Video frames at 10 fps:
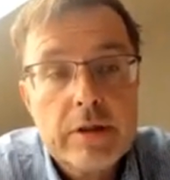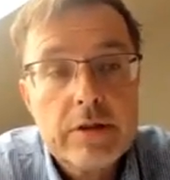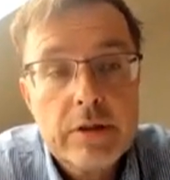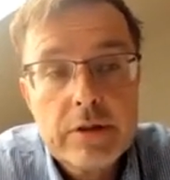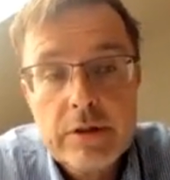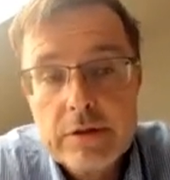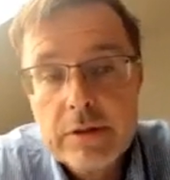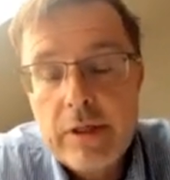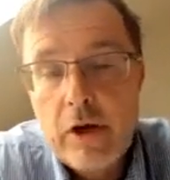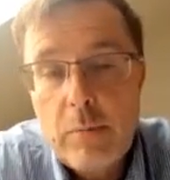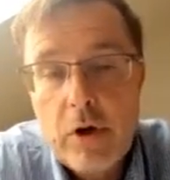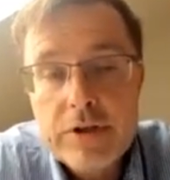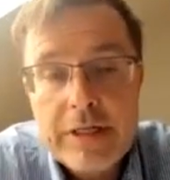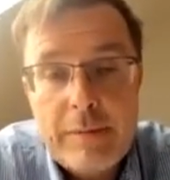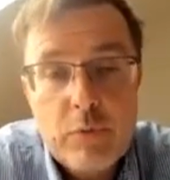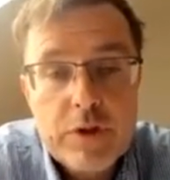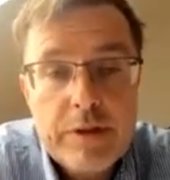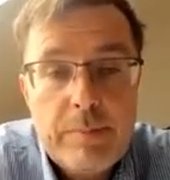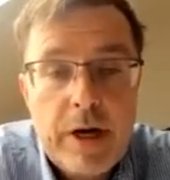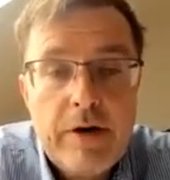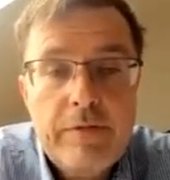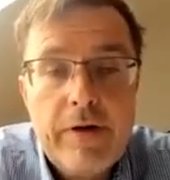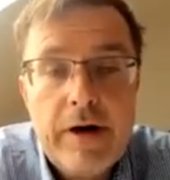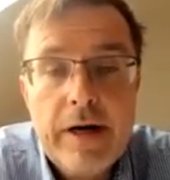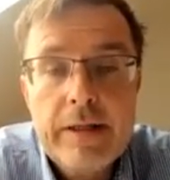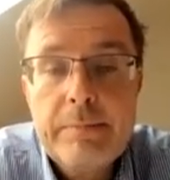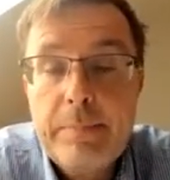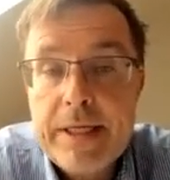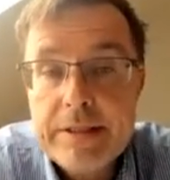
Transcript: the Lego box comes with the predefined